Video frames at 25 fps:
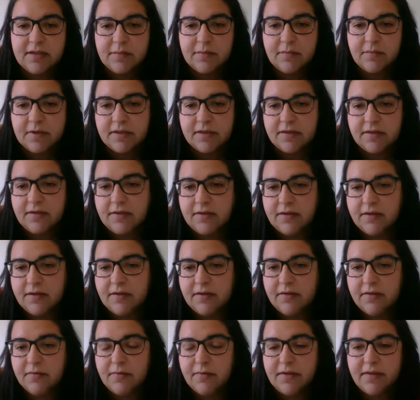but
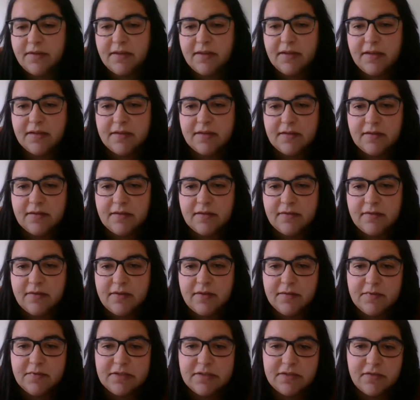if we think in
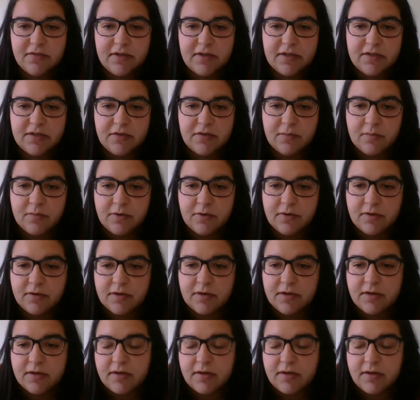3-dimensionals or more,